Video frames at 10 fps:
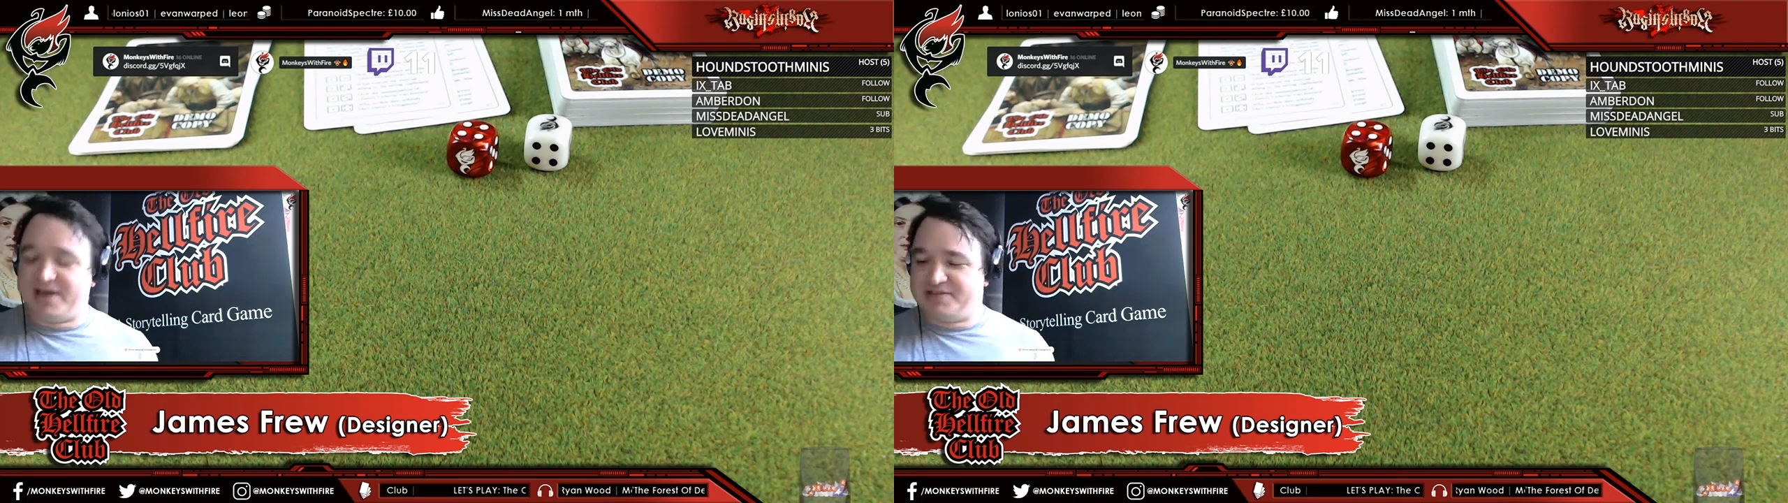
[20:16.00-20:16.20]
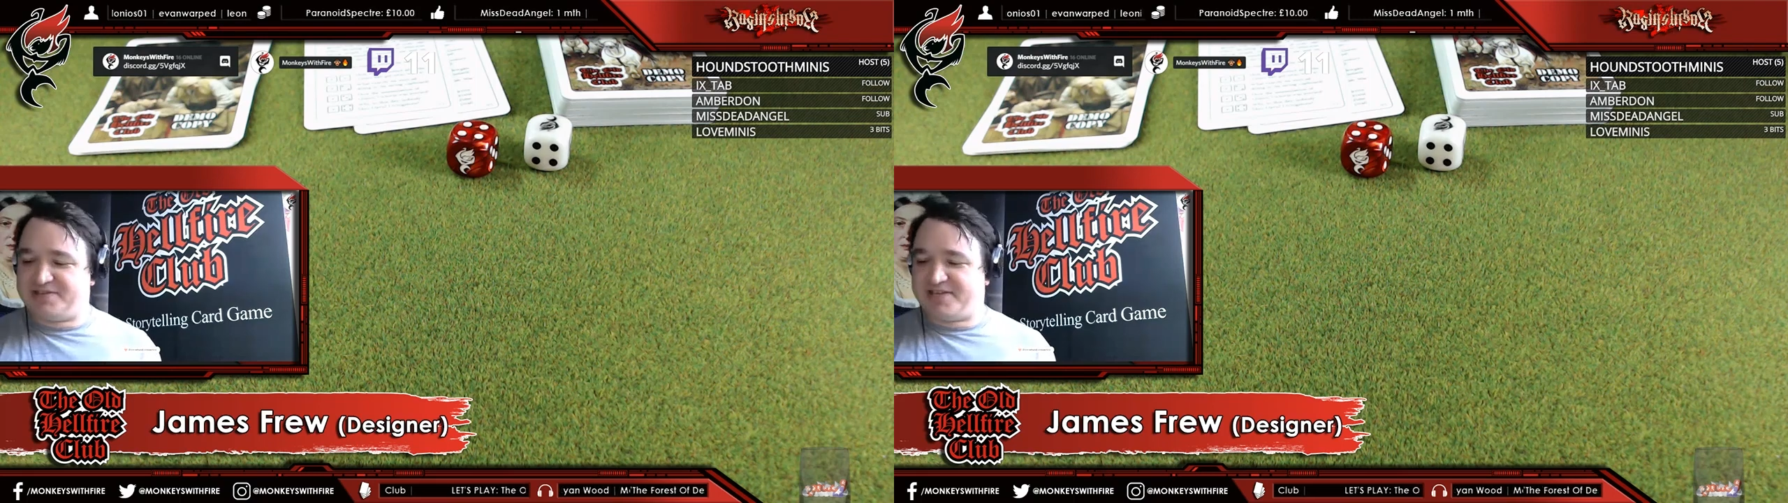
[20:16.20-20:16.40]

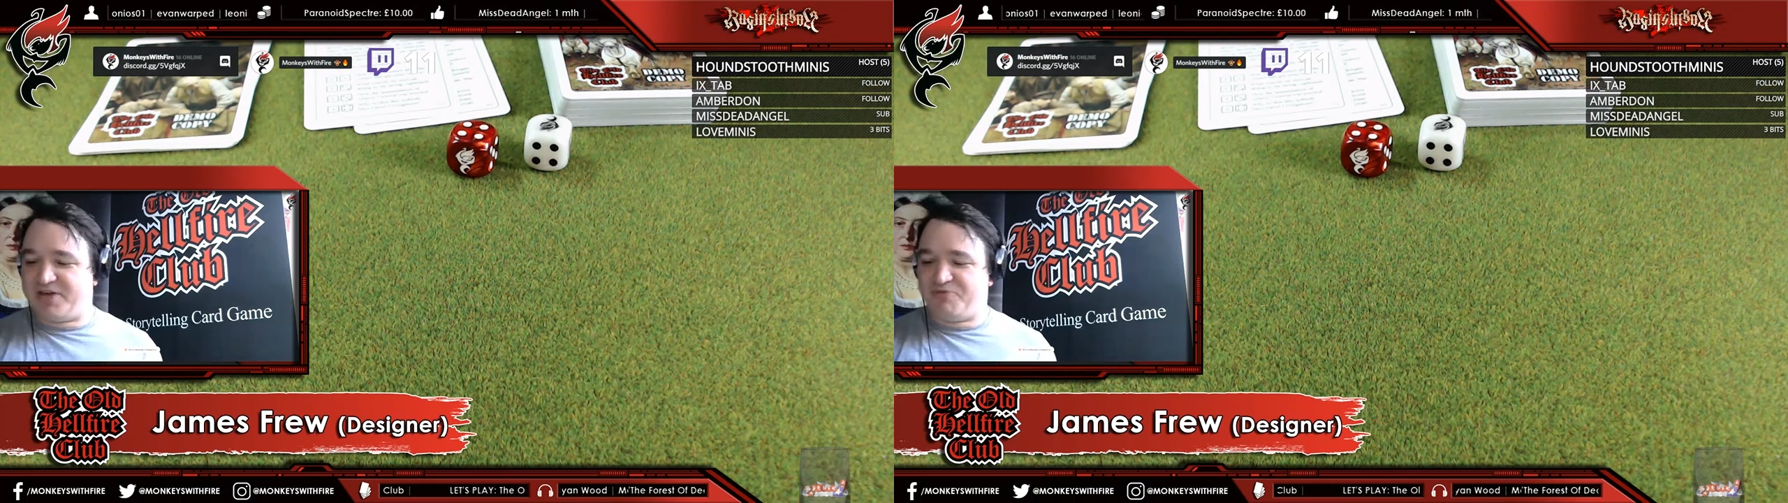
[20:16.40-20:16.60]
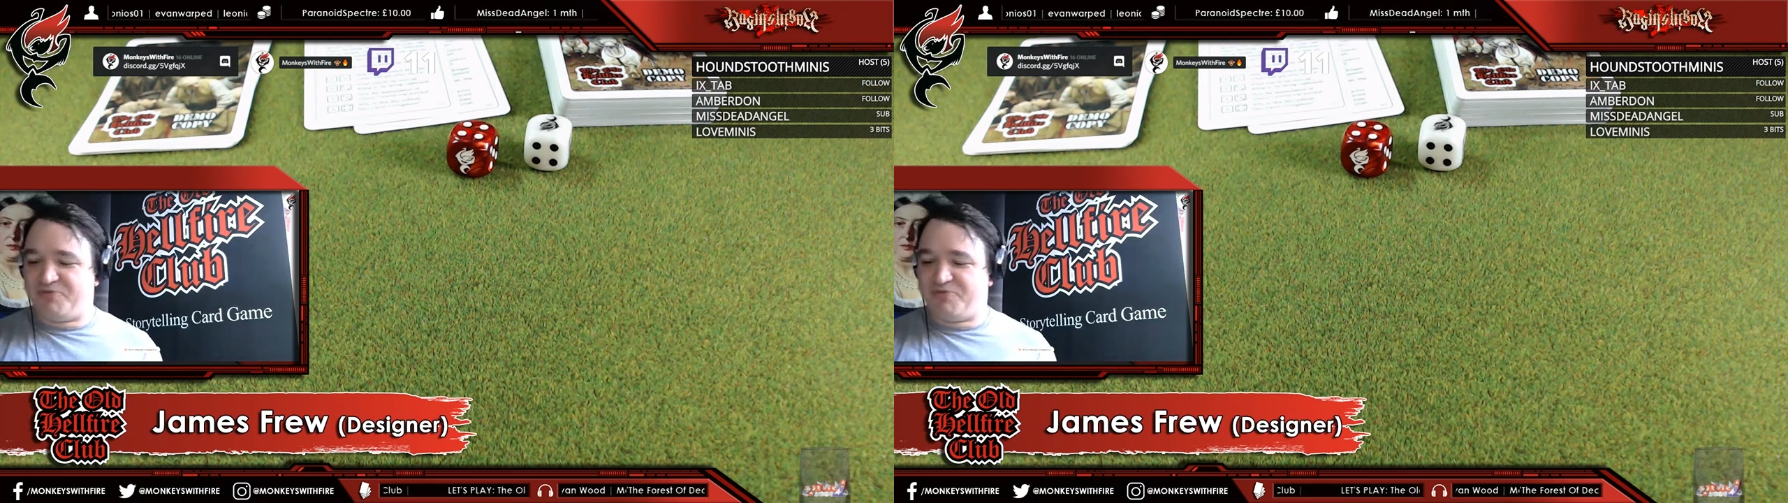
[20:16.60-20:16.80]
down
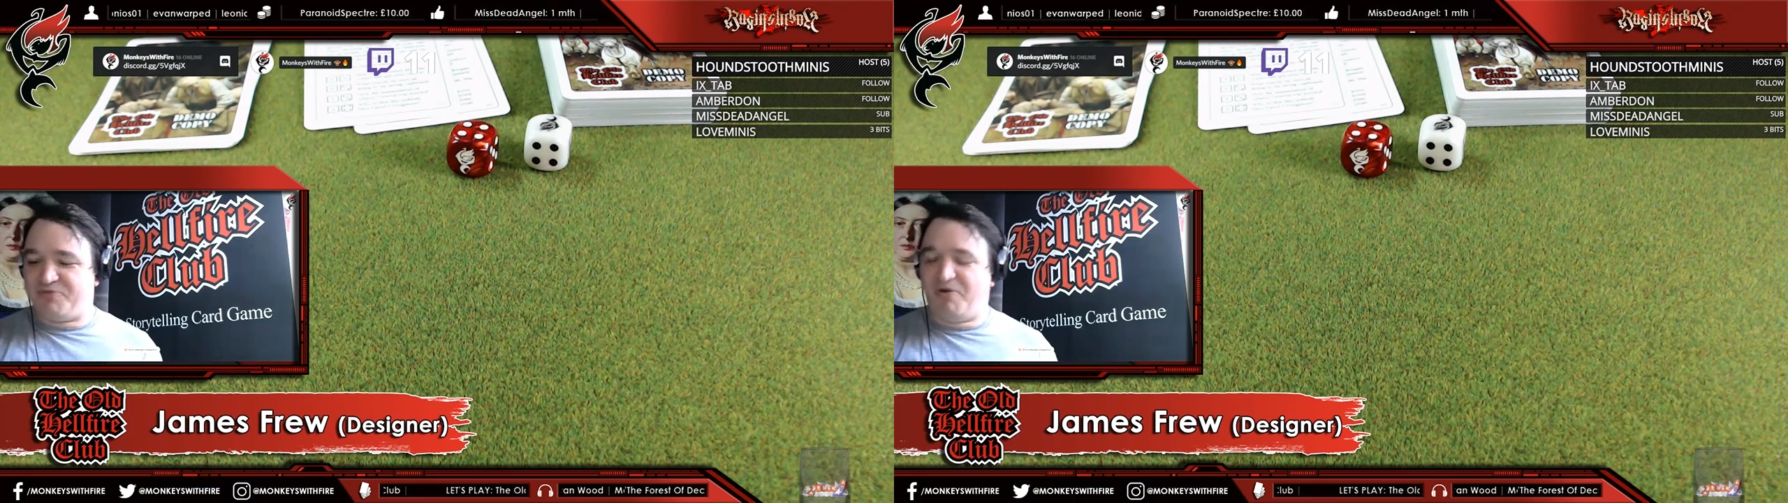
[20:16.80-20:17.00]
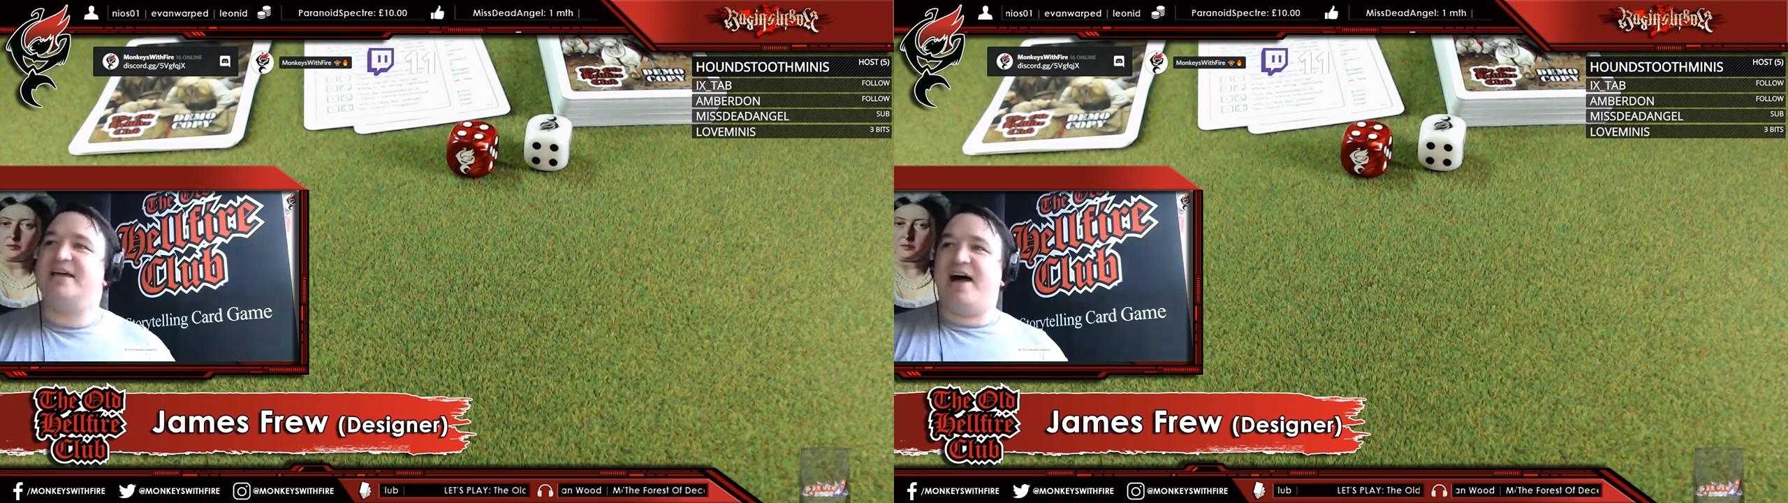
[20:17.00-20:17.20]
and said,
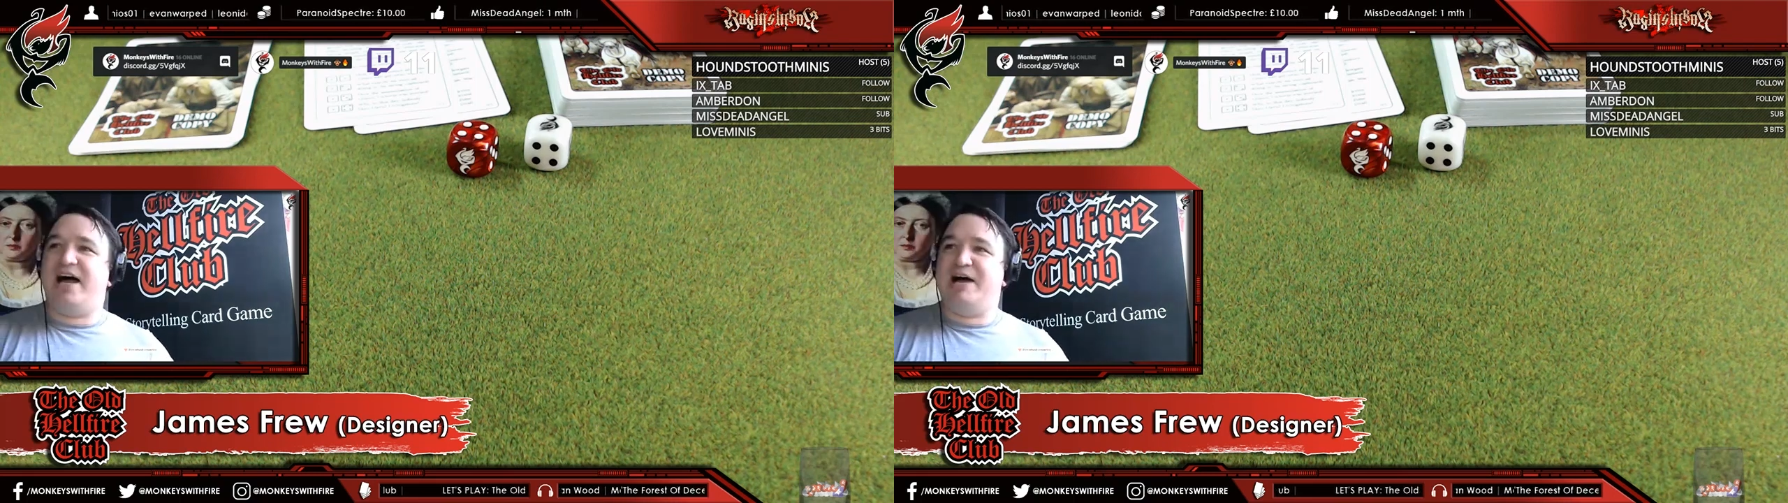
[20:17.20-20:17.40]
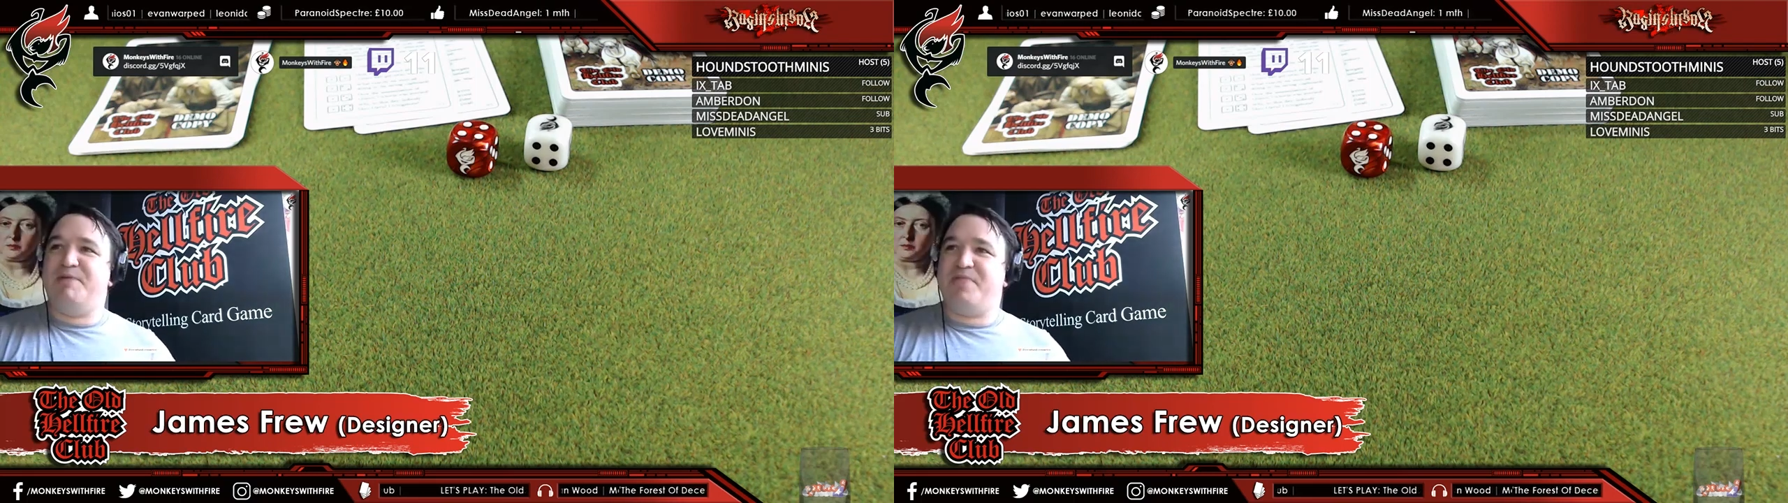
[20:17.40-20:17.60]
right,